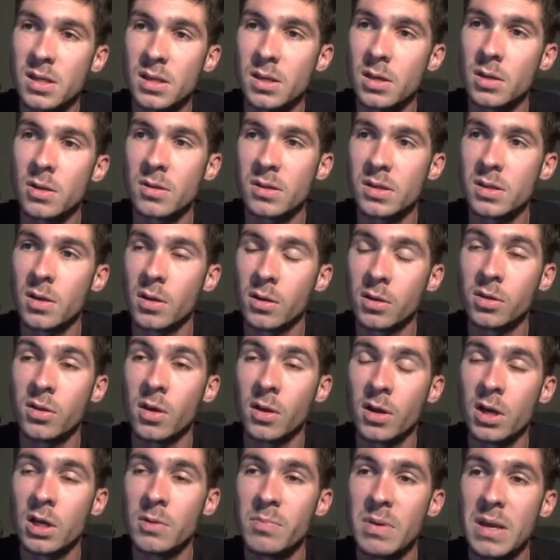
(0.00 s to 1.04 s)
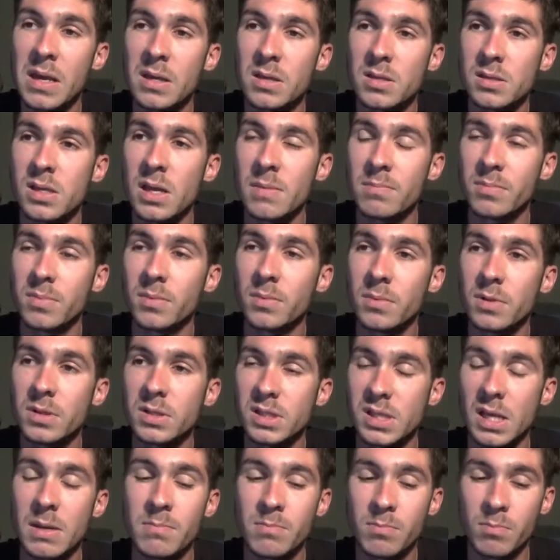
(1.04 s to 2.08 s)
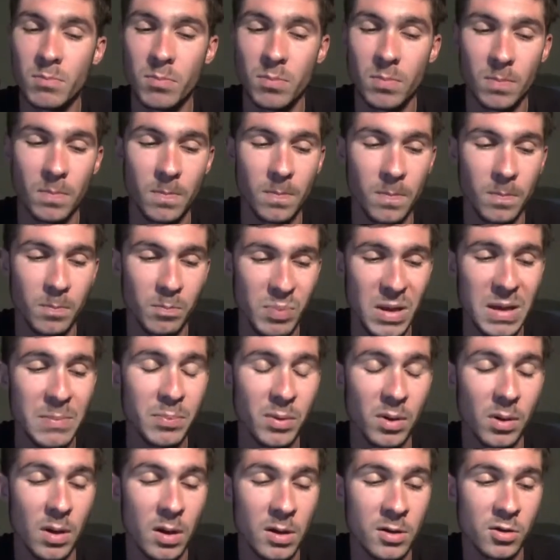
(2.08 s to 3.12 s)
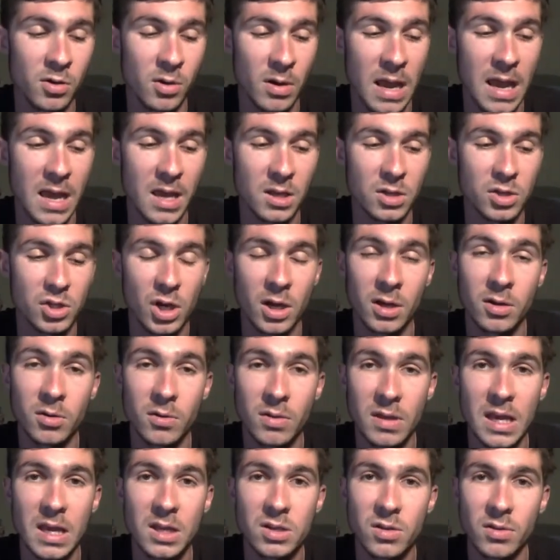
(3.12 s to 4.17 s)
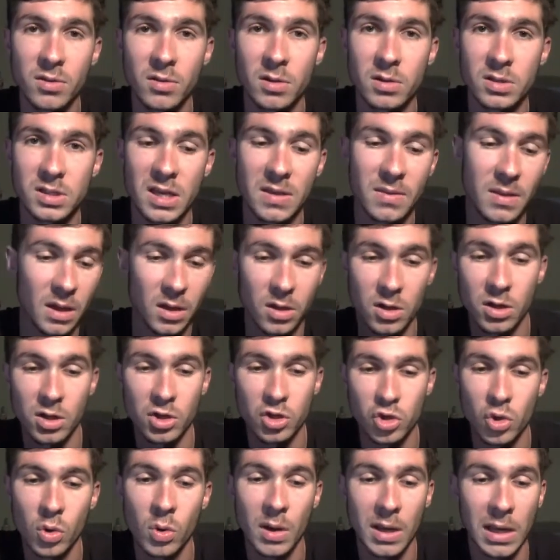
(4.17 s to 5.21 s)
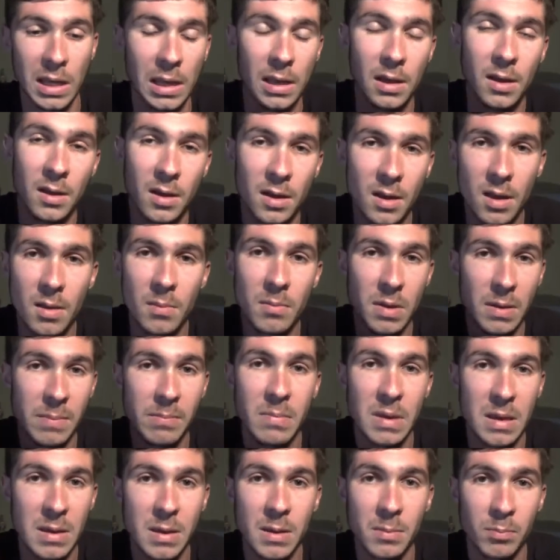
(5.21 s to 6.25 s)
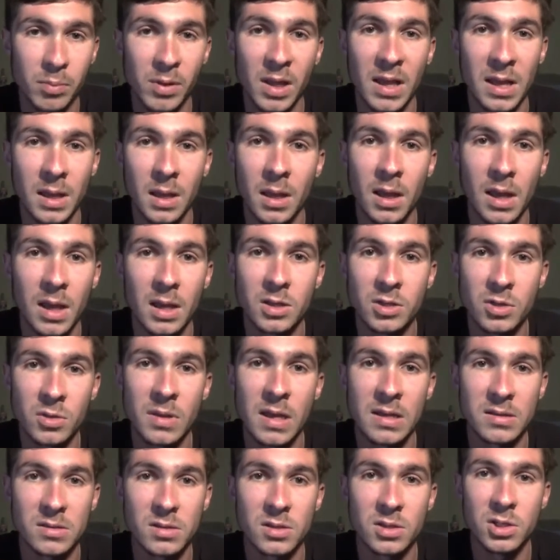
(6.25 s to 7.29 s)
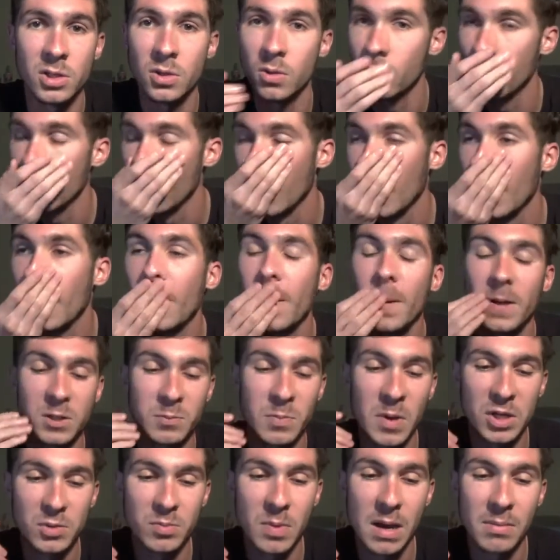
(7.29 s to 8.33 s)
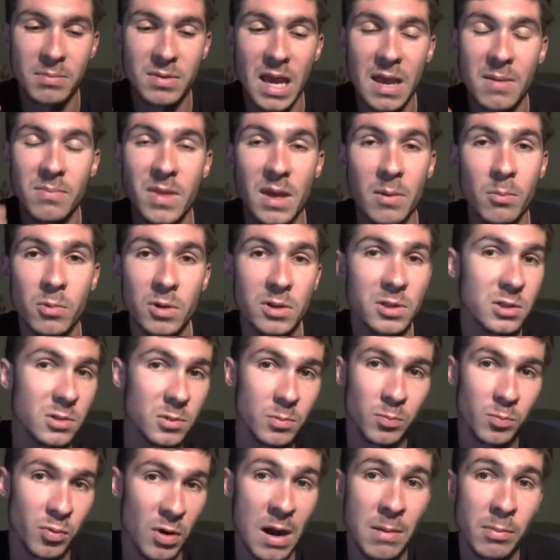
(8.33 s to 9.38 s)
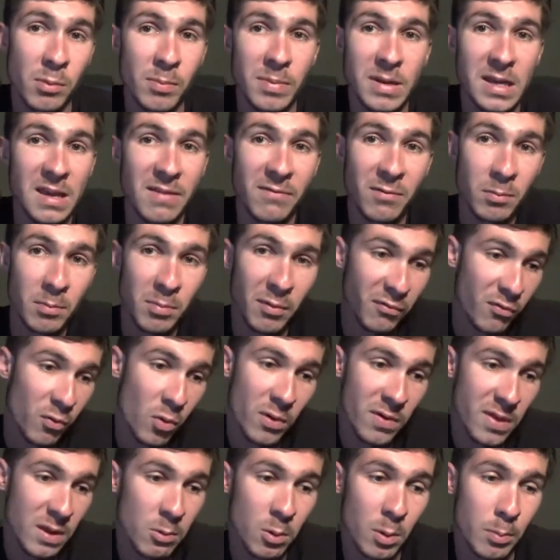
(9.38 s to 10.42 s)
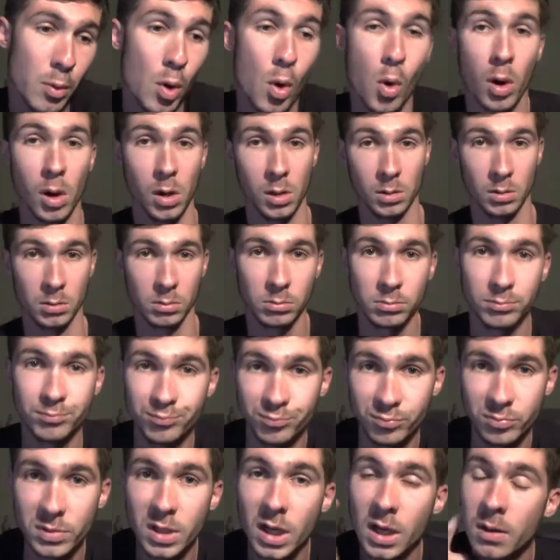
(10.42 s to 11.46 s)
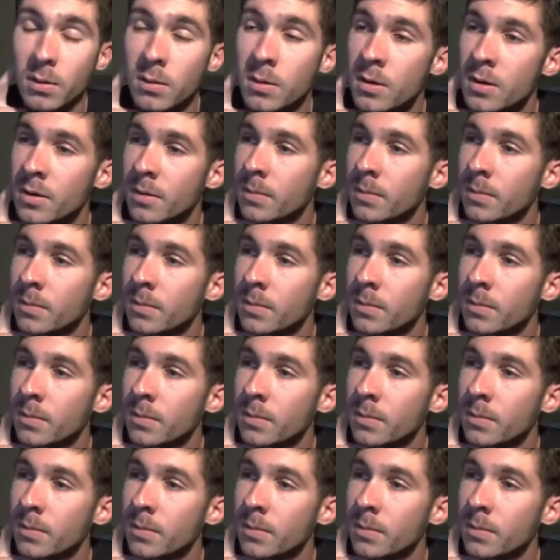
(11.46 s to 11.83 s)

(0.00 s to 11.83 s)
you know, there there could be some some people underage, under the age of thirteen, that could enjoy me playing a two thousand two SpongeBob game that was probably even before they were born, you know,